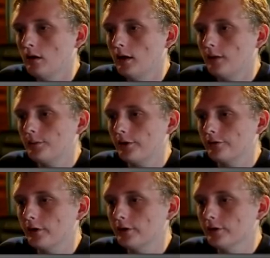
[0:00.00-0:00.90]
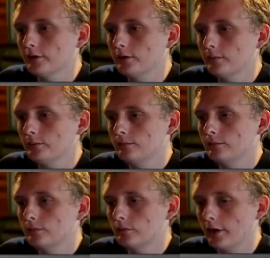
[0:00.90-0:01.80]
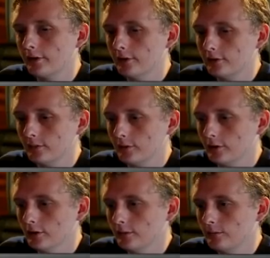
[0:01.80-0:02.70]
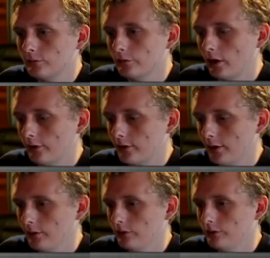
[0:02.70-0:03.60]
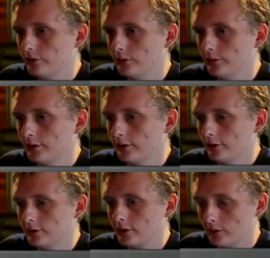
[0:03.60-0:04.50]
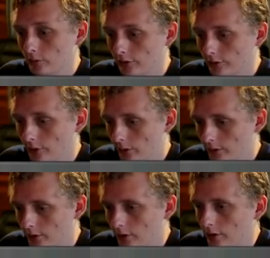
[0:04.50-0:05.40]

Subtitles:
I'll play Frightener. Drag this up to here. Draw out that Renew so we can get our second weather going.